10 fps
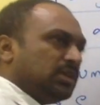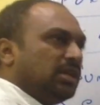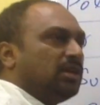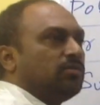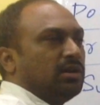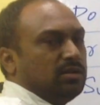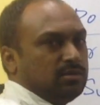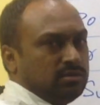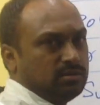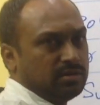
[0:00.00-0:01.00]
equal,
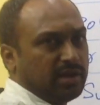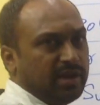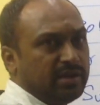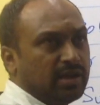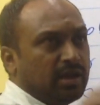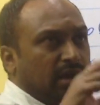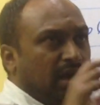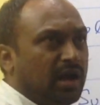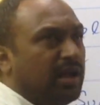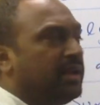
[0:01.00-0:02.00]
right?
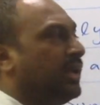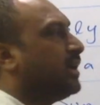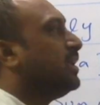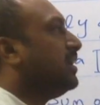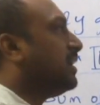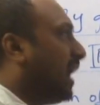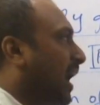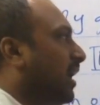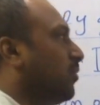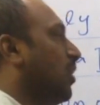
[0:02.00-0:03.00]
And in
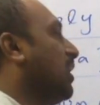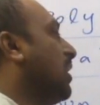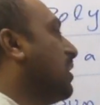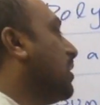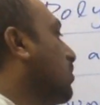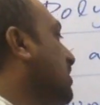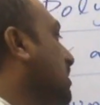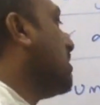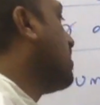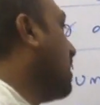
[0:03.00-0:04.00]
that, what are the
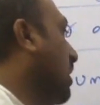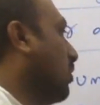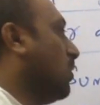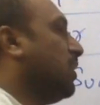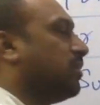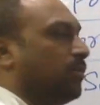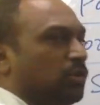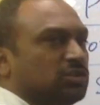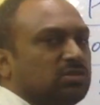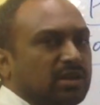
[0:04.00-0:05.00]
questions we
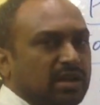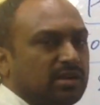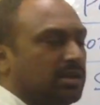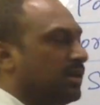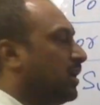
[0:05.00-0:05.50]
supposed to get